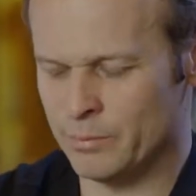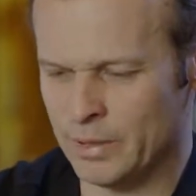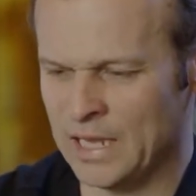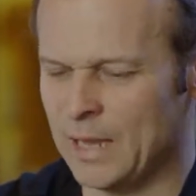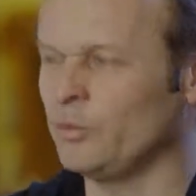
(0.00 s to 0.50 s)

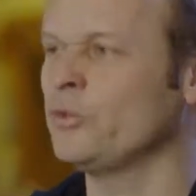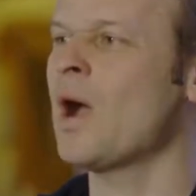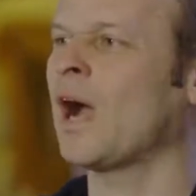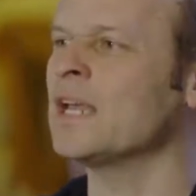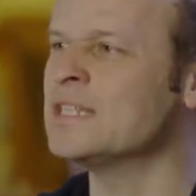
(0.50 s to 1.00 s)
being able
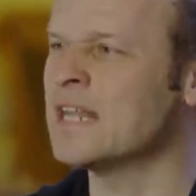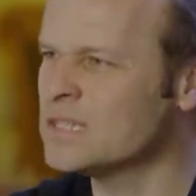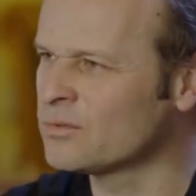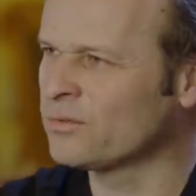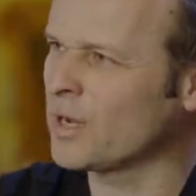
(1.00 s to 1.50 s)
to
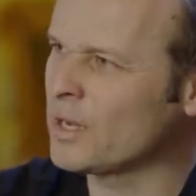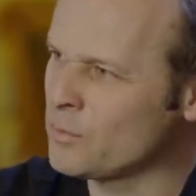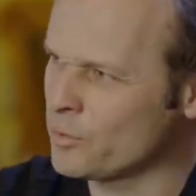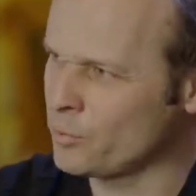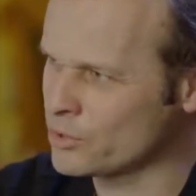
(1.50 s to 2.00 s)
identify
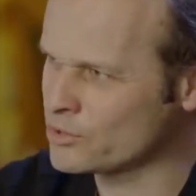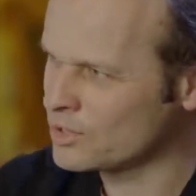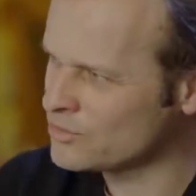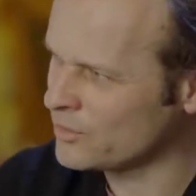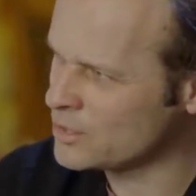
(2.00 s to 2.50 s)
with a
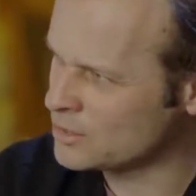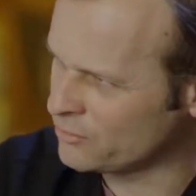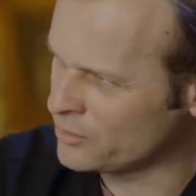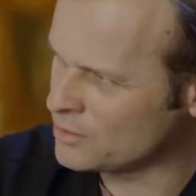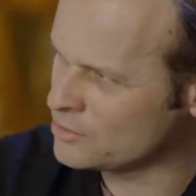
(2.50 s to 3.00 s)
person that's very
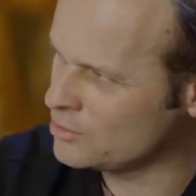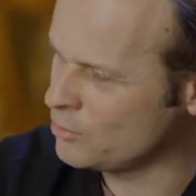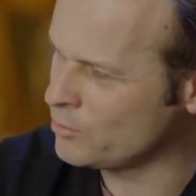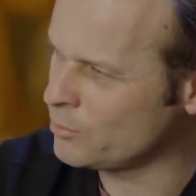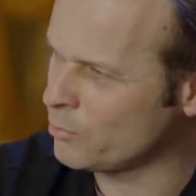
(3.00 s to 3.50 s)
different as you,